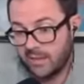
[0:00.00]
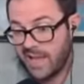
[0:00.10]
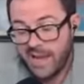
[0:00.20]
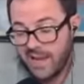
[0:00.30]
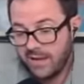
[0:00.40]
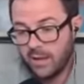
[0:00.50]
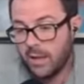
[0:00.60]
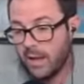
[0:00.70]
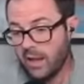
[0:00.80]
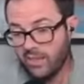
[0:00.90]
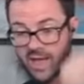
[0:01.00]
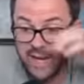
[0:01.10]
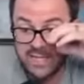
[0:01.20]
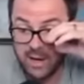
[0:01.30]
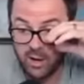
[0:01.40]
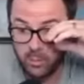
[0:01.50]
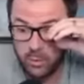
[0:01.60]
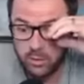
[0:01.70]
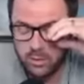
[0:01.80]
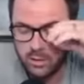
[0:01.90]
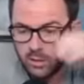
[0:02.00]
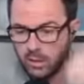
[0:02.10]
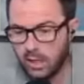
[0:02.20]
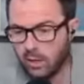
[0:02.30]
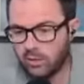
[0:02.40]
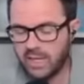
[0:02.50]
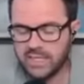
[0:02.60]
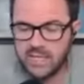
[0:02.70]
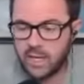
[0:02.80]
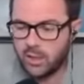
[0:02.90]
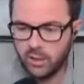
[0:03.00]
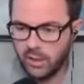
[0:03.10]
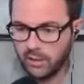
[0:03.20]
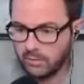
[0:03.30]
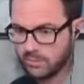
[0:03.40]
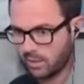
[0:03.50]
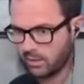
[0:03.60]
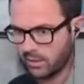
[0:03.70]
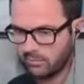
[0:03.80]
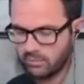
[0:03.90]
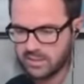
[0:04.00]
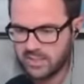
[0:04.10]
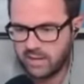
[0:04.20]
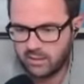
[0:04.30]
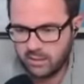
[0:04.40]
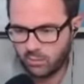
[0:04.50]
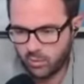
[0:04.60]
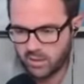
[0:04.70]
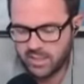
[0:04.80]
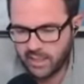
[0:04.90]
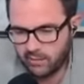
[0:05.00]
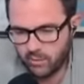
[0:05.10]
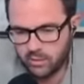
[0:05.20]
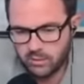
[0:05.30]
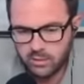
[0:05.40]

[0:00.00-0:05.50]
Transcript: Yeah. That ain't that ain't terrible. You know, like it's not good certainly, but it's not the worst thing in the world.